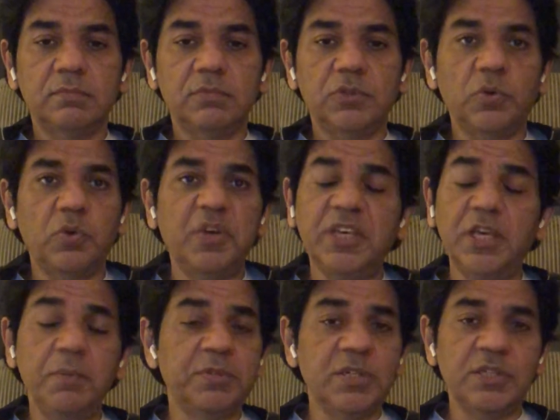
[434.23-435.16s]
He
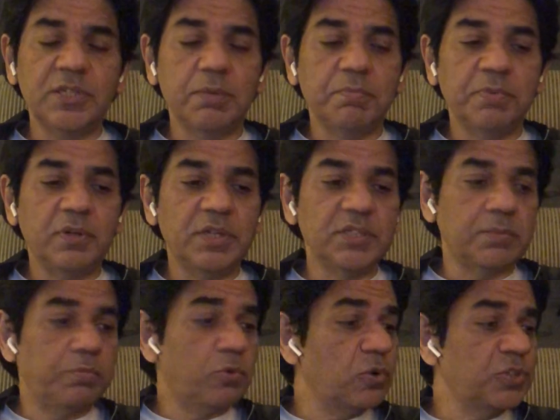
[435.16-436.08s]
keeps it simple. His
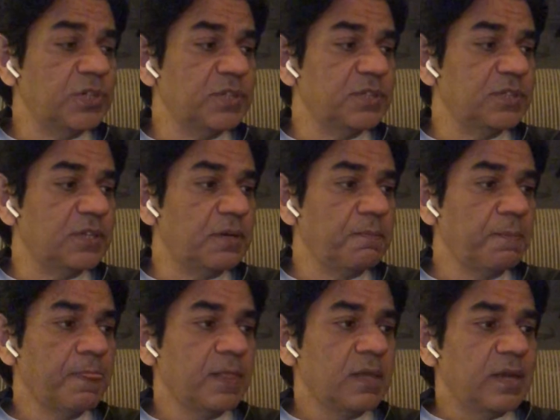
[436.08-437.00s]
approach is,
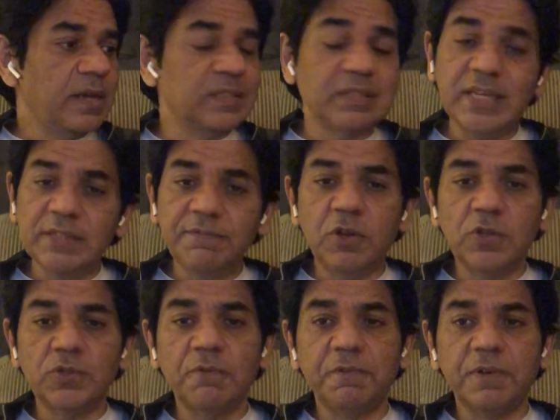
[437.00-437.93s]
it is less
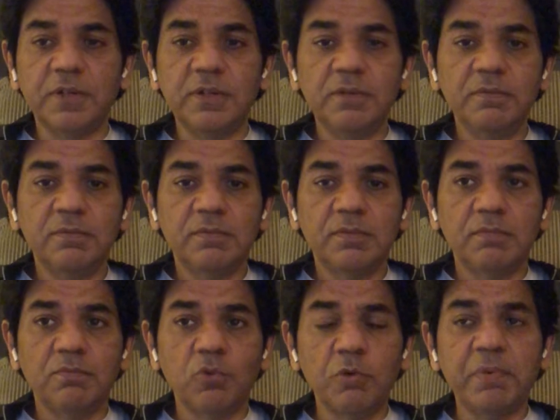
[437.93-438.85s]
philosophical,
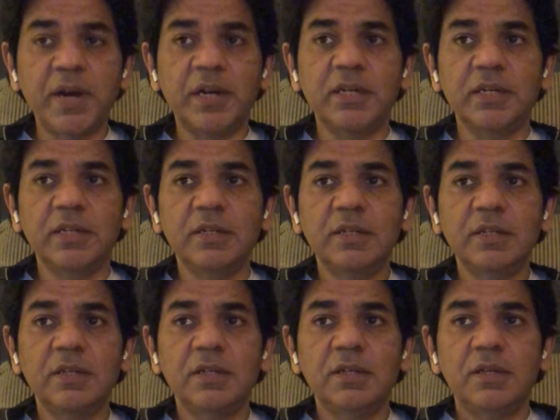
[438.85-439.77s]
more practical.
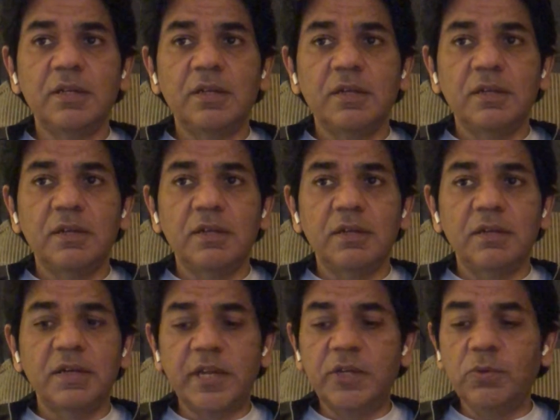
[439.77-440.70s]

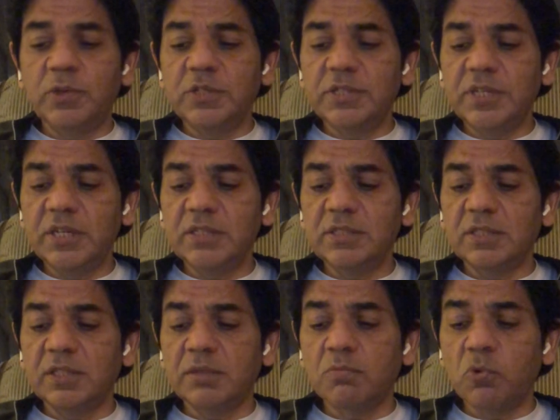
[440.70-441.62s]
Gary Yuki says
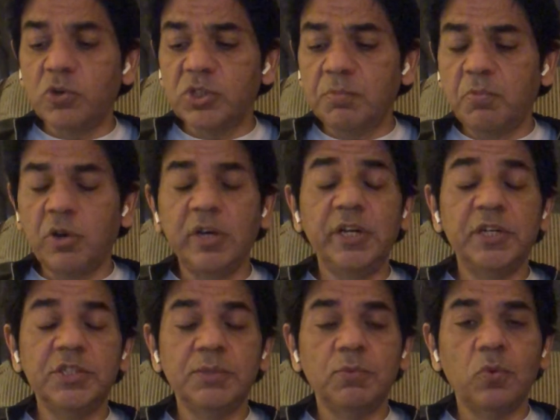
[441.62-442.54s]
that the most important
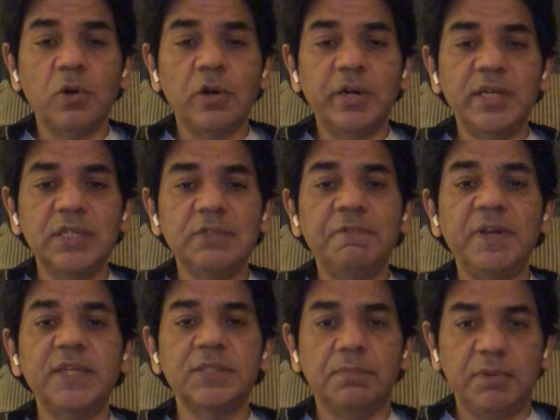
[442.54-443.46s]
leadership quality is
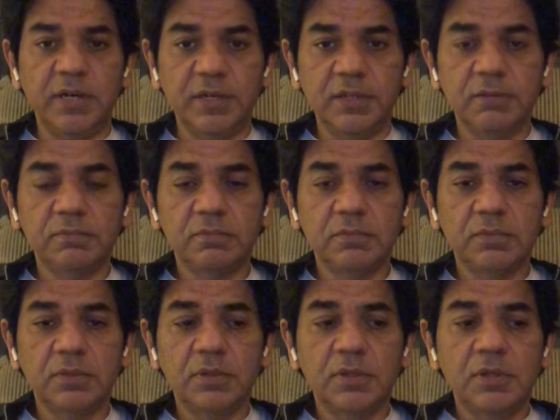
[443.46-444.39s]
flexibility.
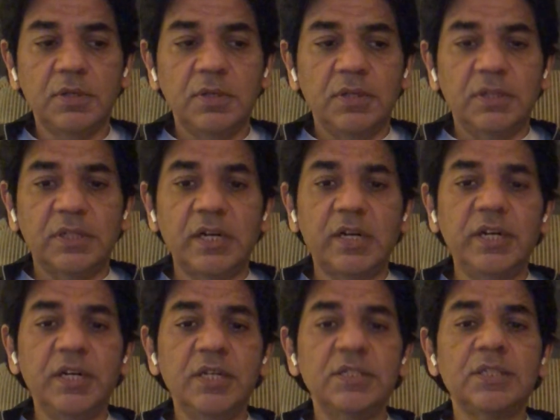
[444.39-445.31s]
That a
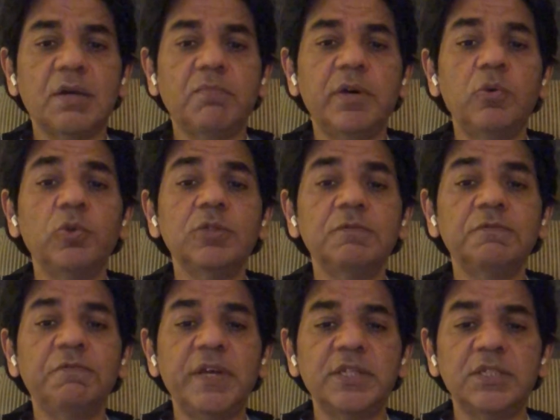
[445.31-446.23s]
leader is someone who's
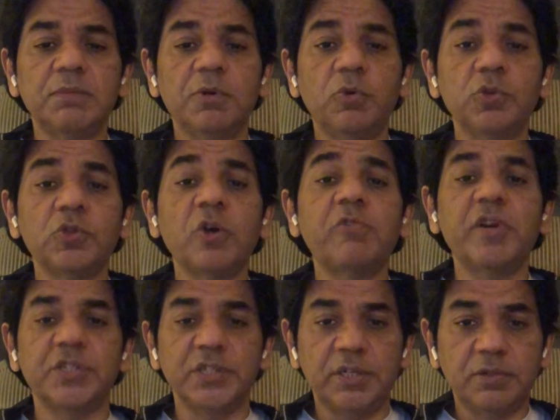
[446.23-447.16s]
flexible, who's not
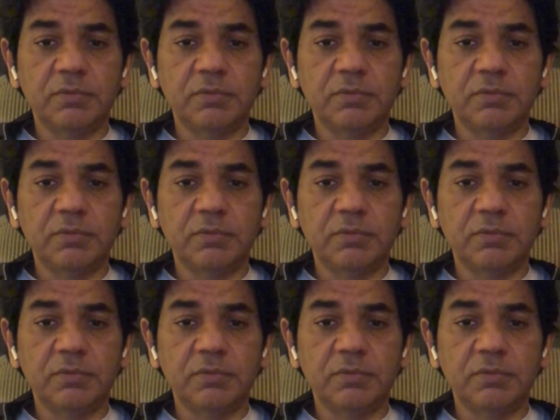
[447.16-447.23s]
rigid,